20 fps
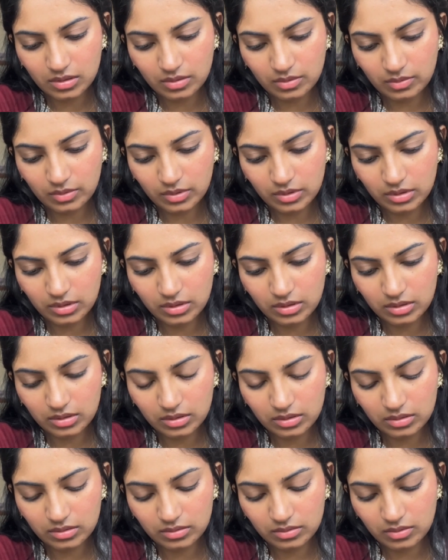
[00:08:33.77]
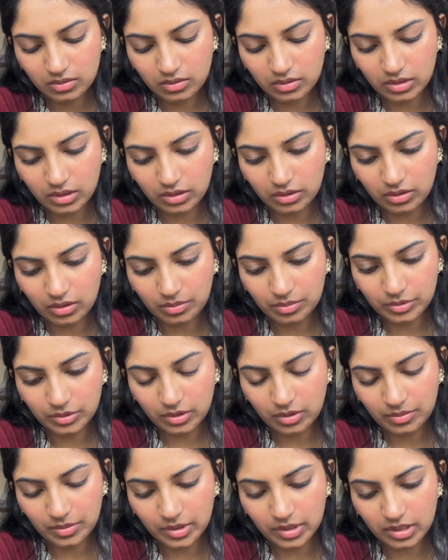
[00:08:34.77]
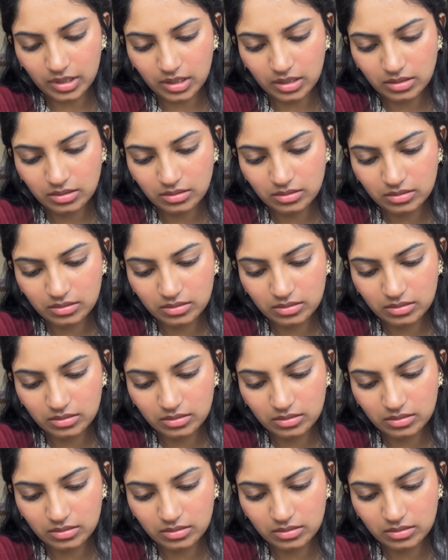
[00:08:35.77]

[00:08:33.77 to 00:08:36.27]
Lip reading: Want okay, crop again.